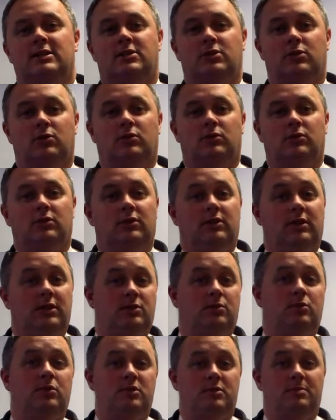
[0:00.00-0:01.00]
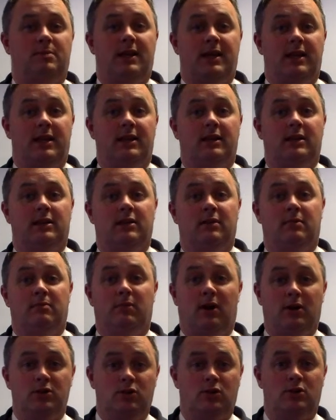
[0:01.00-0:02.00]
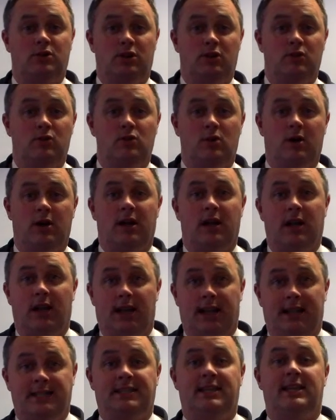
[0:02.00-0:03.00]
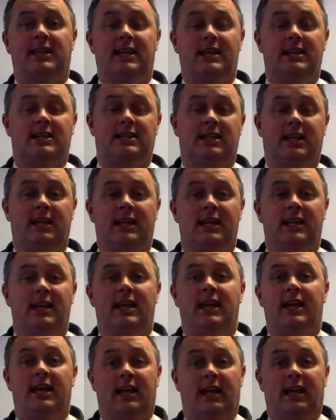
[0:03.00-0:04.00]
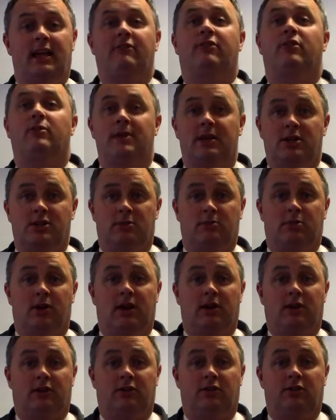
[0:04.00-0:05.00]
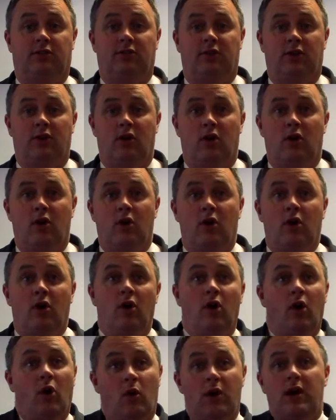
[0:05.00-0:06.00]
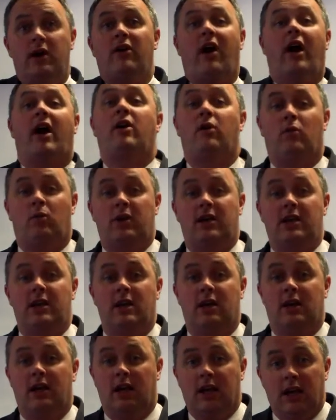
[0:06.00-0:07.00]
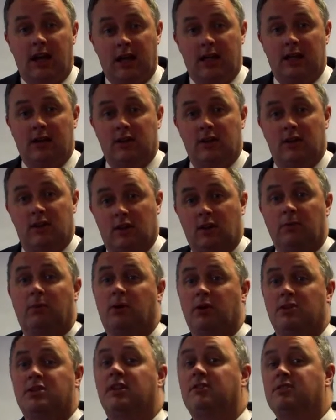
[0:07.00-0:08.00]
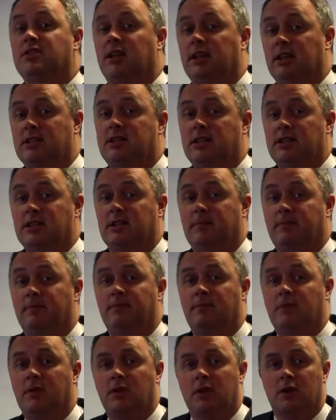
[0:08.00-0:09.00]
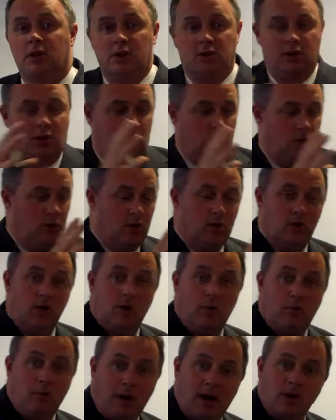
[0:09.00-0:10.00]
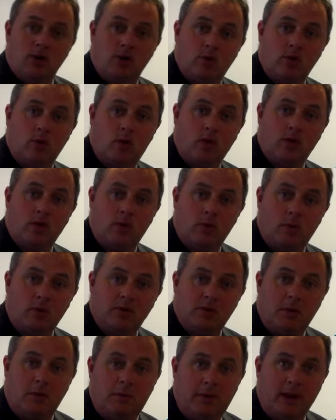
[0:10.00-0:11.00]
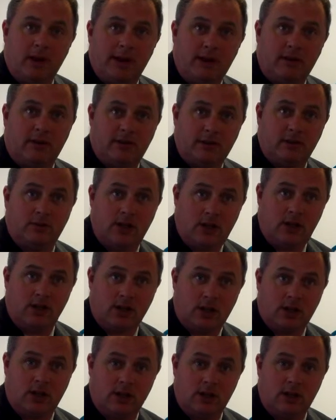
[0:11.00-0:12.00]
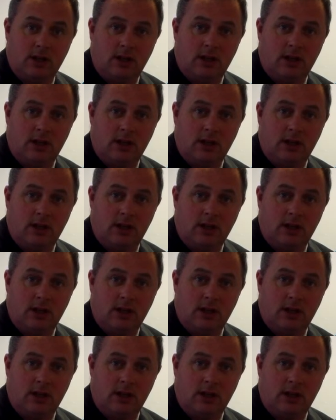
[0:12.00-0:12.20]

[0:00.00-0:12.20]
So this one was big. Module 2, Lesson 8, Information Products. Where are we in the Book Yourself Solid system? So Module 1 was about building our foundation.